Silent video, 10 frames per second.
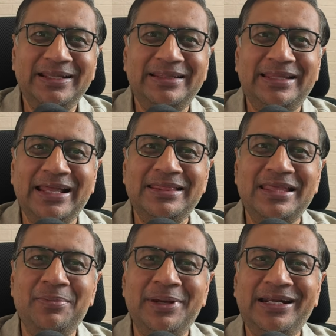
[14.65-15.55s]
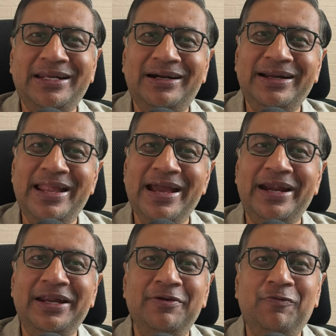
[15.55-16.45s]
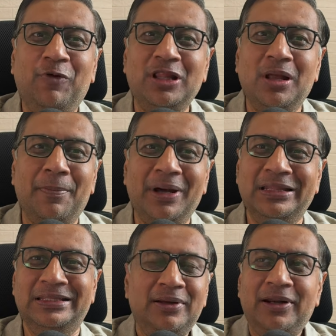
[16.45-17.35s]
then they may turn negative for the month.